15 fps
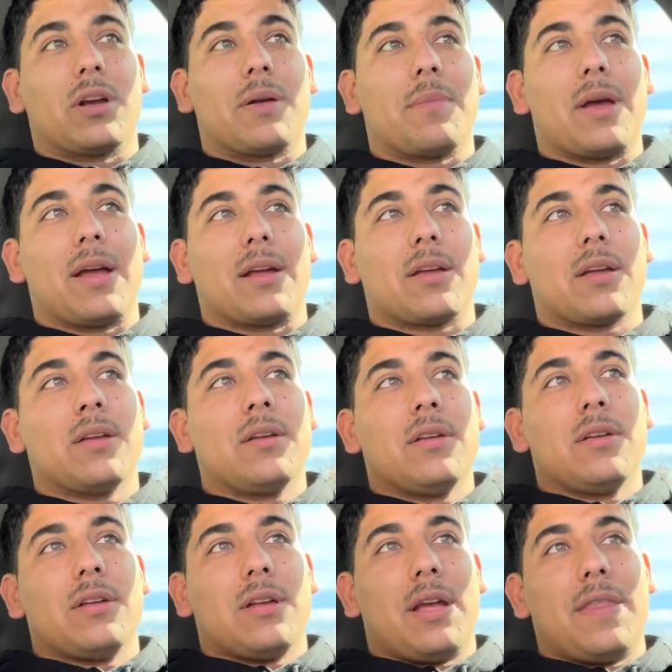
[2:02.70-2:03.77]
and back.
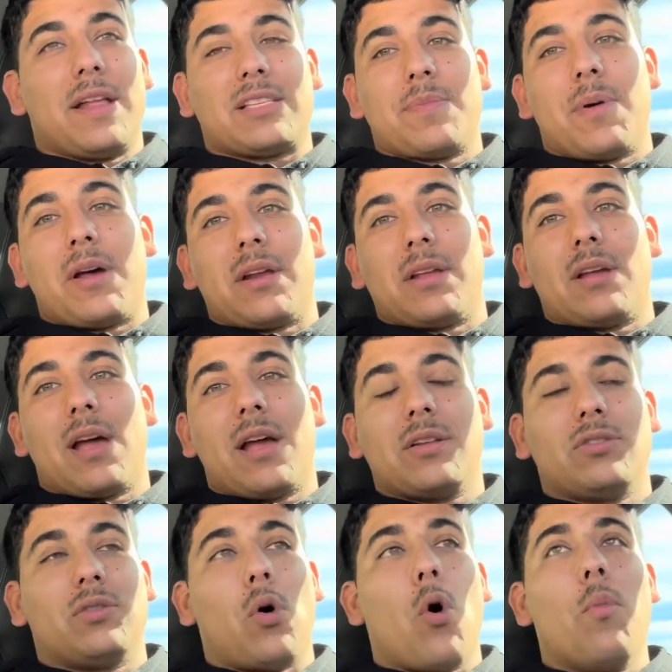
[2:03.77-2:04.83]
And that's about it.
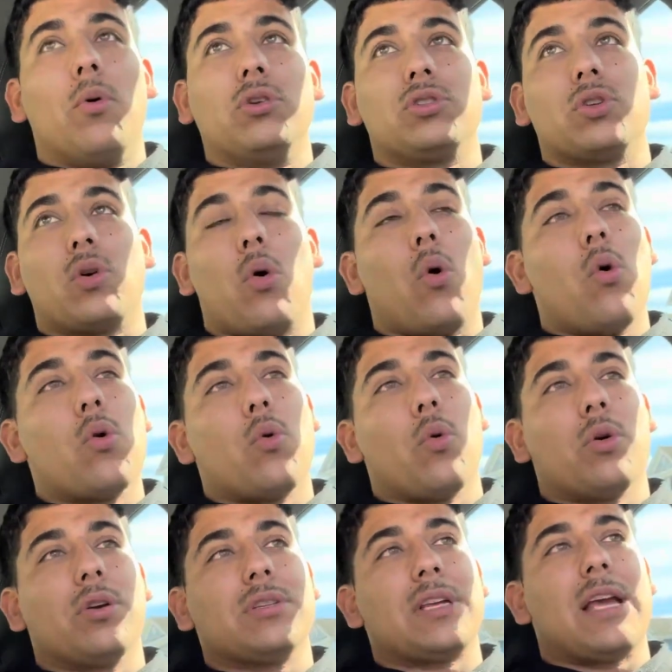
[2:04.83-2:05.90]
Almost a whole
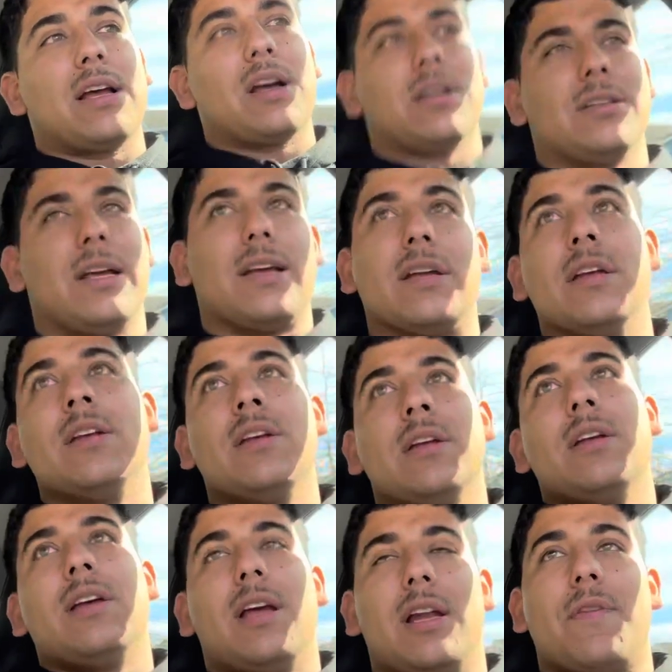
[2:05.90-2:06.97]
quarter tank a day.
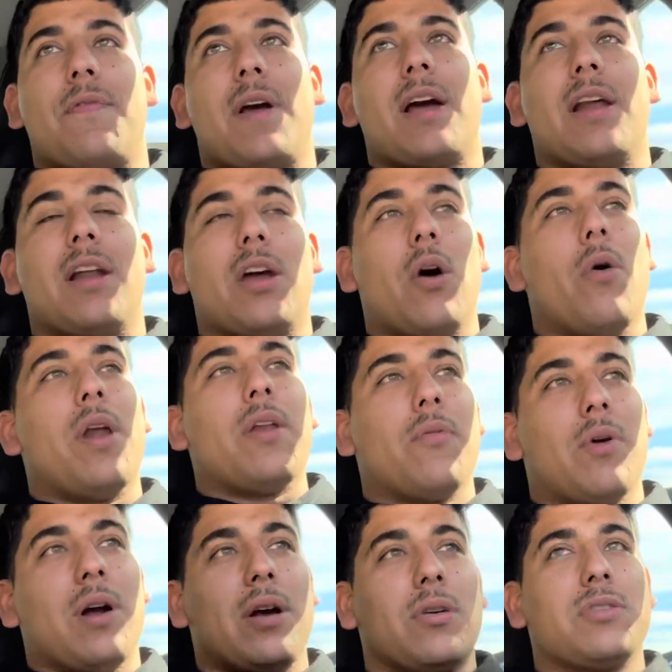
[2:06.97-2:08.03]
And if I gotta go
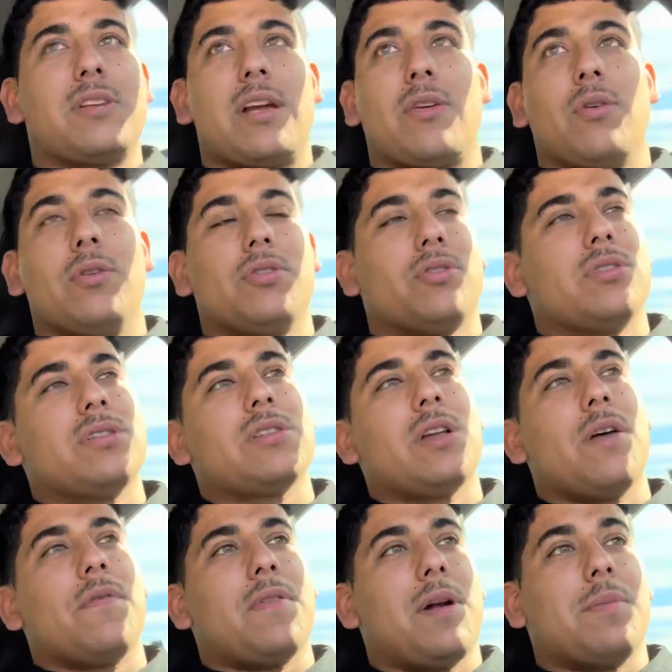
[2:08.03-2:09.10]
anywhere else, get groceries and
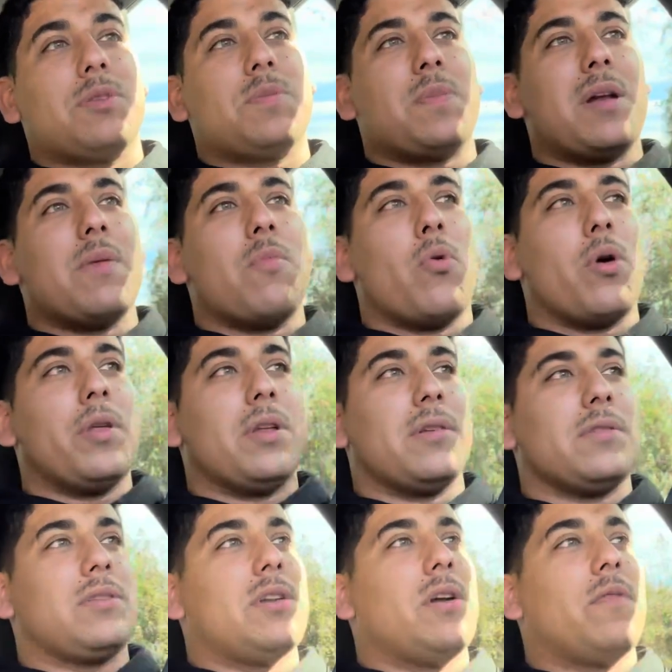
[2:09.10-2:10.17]
stuff, I'm spending more
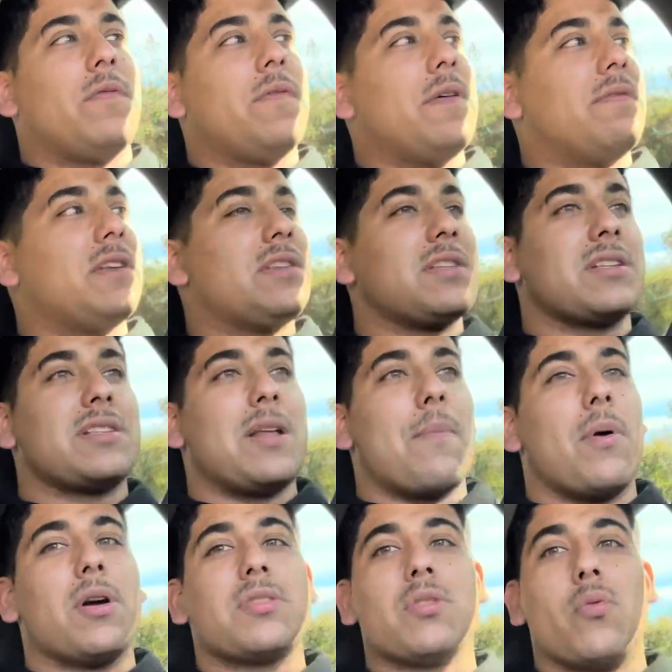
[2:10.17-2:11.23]
than, 50, 60
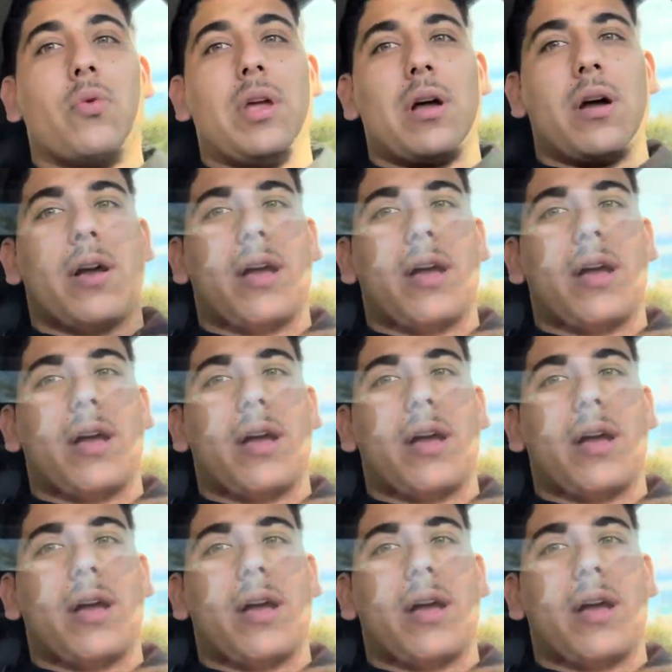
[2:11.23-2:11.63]
bucks a week on